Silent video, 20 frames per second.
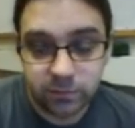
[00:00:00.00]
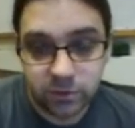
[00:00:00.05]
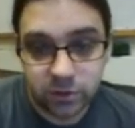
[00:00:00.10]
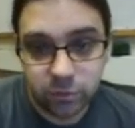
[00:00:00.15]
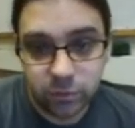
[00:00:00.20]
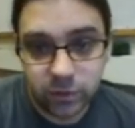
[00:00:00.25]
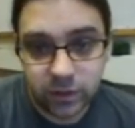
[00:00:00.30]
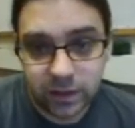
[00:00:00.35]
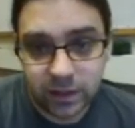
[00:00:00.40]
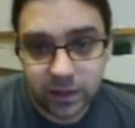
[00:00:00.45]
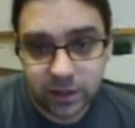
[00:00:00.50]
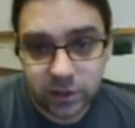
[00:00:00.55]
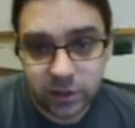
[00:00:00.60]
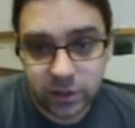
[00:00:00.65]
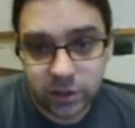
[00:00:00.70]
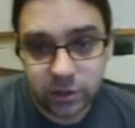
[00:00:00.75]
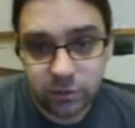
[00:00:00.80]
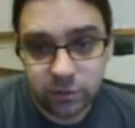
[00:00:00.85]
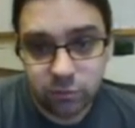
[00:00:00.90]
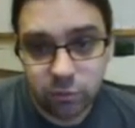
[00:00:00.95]
So we can
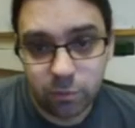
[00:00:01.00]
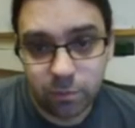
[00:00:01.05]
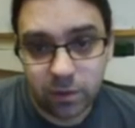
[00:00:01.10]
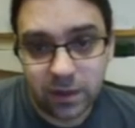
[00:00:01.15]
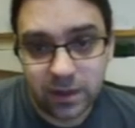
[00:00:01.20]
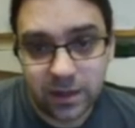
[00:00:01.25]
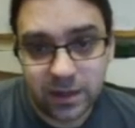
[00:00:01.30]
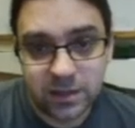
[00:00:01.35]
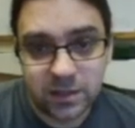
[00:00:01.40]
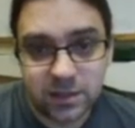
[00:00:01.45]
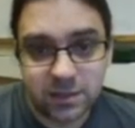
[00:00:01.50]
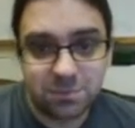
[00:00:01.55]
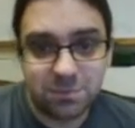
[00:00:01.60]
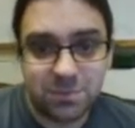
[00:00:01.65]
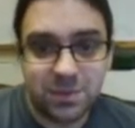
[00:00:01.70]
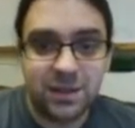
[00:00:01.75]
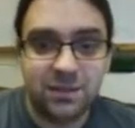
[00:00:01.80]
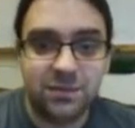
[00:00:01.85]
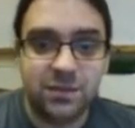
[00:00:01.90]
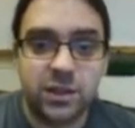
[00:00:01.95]
actually replace
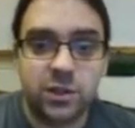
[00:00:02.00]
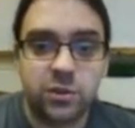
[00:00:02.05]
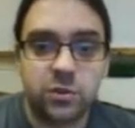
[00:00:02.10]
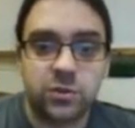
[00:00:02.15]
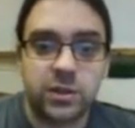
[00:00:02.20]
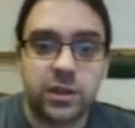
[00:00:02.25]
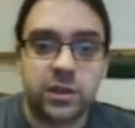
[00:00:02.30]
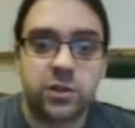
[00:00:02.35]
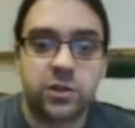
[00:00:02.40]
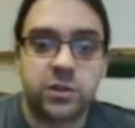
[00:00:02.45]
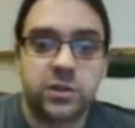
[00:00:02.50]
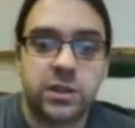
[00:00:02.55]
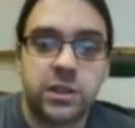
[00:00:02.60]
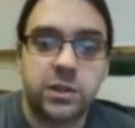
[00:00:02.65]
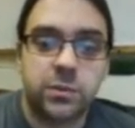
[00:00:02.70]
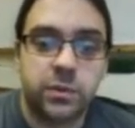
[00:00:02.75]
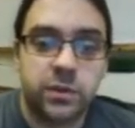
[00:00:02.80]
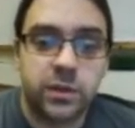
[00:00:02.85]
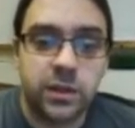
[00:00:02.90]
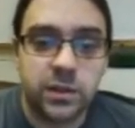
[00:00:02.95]
PV equals
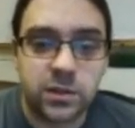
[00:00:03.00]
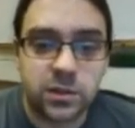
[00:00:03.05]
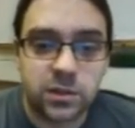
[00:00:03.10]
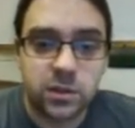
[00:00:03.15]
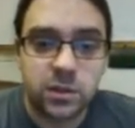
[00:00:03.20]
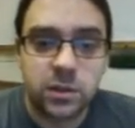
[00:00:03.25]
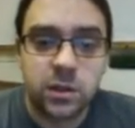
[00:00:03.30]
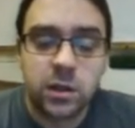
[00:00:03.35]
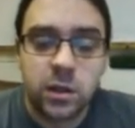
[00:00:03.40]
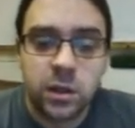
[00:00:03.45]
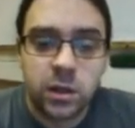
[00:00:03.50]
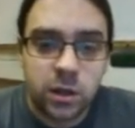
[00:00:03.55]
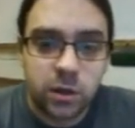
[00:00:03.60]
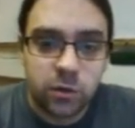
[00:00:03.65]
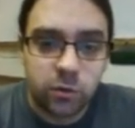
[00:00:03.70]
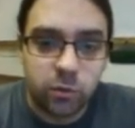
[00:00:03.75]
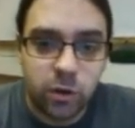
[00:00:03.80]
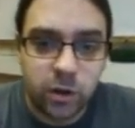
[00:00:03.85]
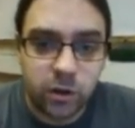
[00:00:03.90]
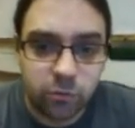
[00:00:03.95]
nRT with this
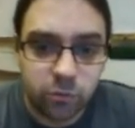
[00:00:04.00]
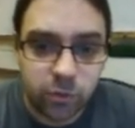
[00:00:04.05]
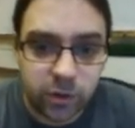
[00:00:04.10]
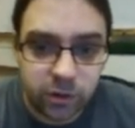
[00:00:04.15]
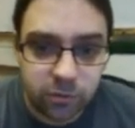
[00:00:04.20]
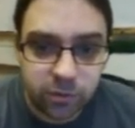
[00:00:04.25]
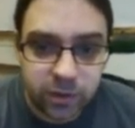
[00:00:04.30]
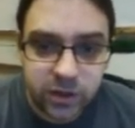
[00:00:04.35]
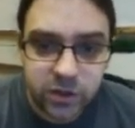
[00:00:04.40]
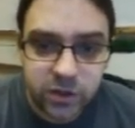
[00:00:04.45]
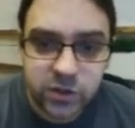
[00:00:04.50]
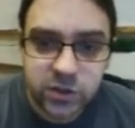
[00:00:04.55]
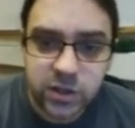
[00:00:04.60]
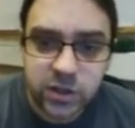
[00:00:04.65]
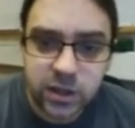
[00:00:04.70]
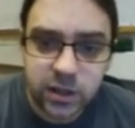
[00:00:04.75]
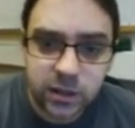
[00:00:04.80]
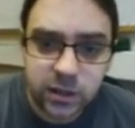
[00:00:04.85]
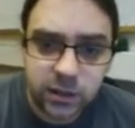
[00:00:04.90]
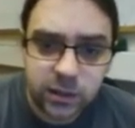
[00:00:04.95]
and rearrange
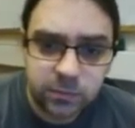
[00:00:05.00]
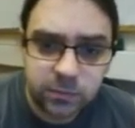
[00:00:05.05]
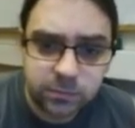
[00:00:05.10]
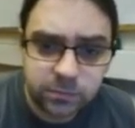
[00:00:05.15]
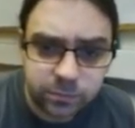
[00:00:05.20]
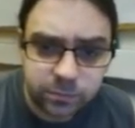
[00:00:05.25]
slightly.